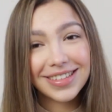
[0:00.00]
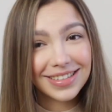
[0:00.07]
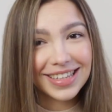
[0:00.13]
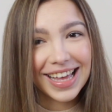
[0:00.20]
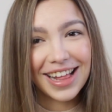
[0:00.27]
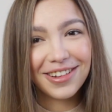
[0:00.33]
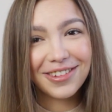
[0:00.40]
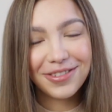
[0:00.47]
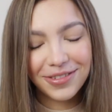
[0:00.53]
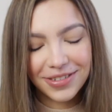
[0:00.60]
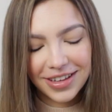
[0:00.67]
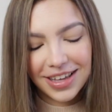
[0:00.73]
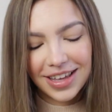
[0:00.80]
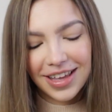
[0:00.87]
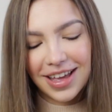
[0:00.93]
self?
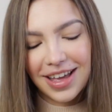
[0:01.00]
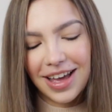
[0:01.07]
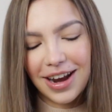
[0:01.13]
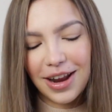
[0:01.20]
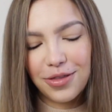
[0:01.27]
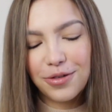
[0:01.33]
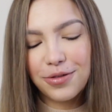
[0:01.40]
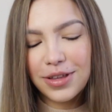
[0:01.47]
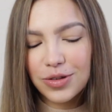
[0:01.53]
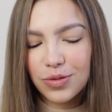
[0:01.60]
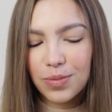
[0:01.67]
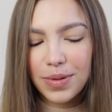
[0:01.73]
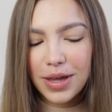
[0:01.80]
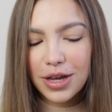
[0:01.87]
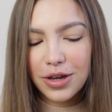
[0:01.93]
And I thought this
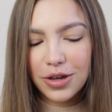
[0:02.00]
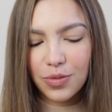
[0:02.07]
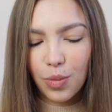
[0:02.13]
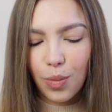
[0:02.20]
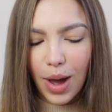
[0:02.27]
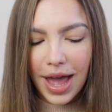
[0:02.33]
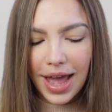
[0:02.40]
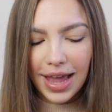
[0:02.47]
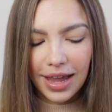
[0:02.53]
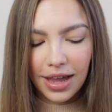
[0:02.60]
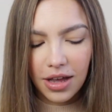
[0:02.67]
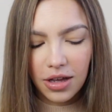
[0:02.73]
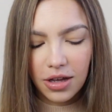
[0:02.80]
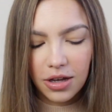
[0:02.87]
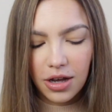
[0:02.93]
would be a good
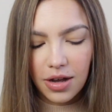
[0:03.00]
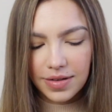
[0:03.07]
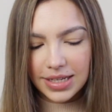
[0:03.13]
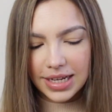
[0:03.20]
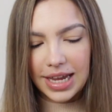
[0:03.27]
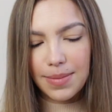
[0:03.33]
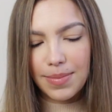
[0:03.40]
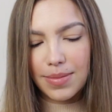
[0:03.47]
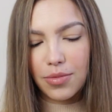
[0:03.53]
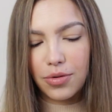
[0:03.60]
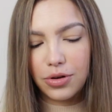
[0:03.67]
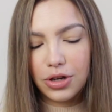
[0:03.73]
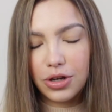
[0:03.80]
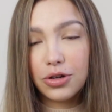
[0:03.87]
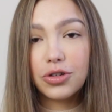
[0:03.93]
way of sticking a bit
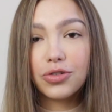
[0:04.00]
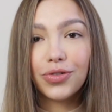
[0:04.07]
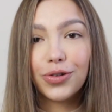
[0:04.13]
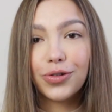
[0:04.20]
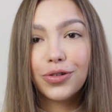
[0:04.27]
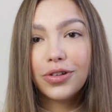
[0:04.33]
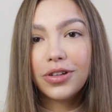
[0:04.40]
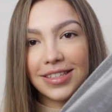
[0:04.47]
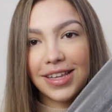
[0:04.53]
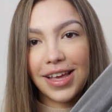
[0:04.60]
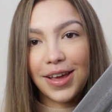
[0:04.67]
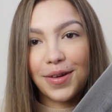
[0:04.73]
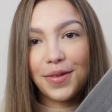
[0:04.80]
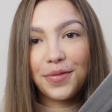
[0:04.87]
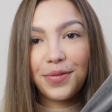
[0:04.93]
more neutral.
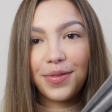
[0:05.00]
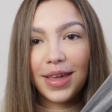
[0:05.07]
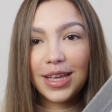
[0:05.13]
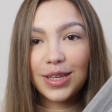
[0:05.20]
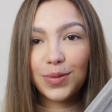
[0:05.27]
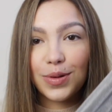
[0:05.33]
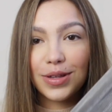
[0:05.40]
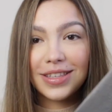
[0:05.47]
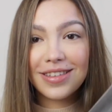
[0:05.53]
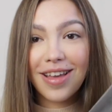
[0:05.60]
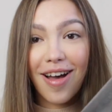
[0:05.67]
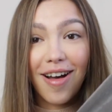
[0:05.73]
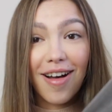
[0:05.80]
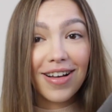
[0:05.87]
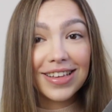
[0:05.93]
So these ones
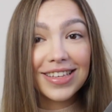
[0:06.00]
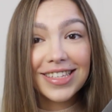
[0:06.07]
are